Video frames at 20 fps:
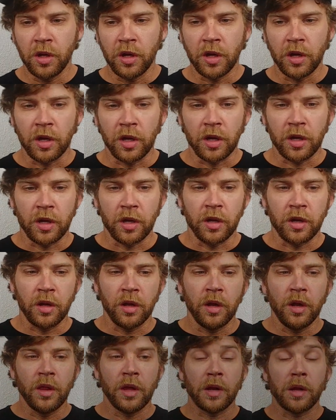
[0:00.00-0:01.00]
And
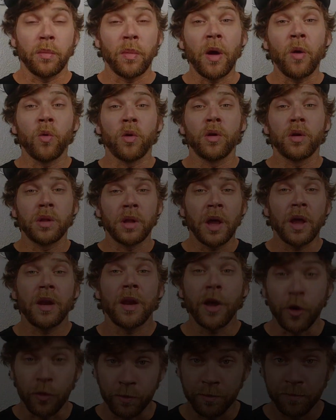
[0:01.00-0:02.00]
that's about where it's at
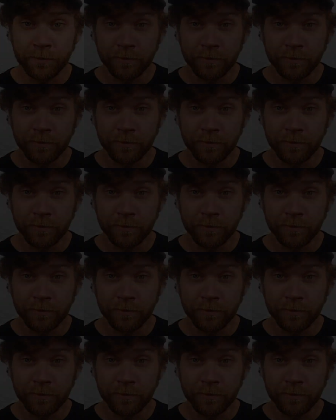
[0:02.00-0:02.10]
now.